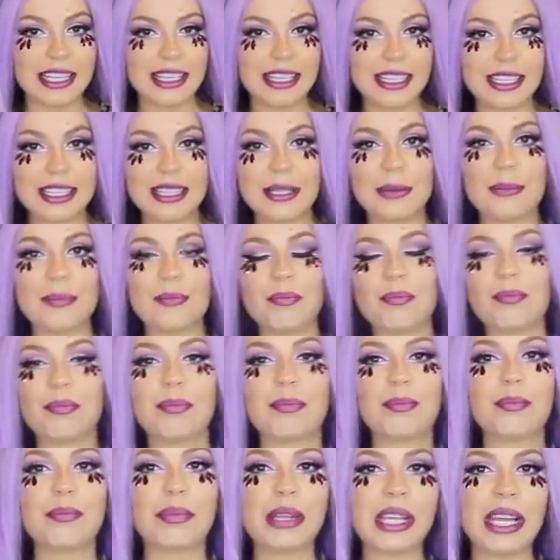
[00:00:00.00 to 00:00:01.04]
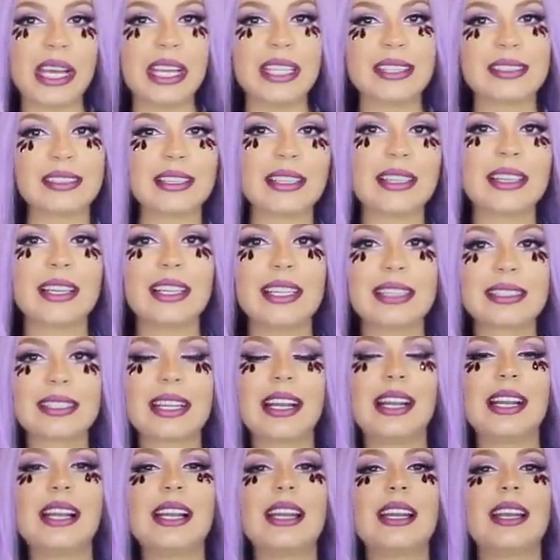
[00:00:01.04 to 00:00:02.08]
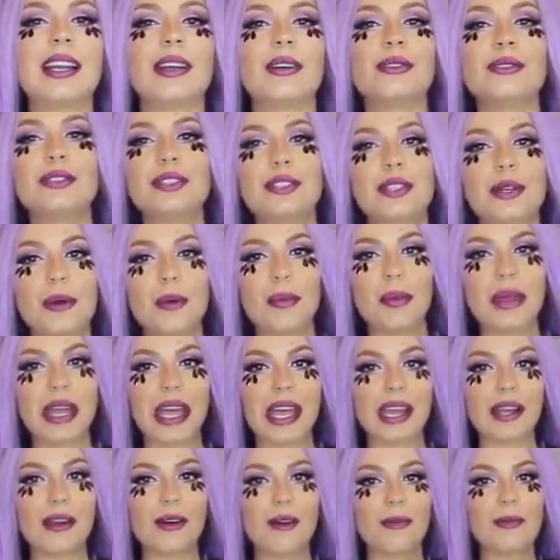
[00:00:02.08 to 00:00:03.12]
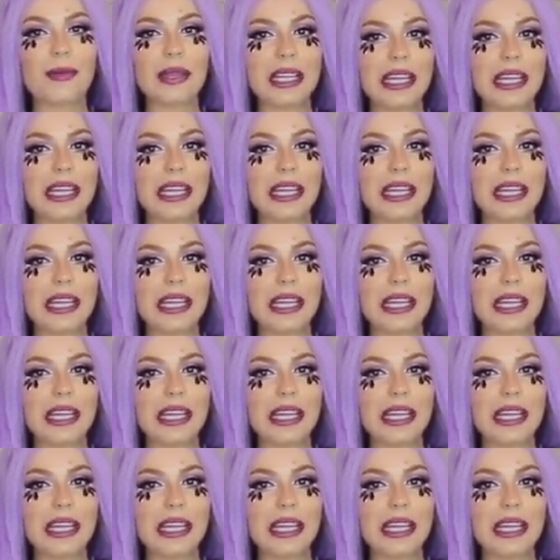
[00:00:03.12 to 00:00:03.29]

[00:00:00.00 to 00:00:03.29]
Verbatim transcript: the blazer is a little too big on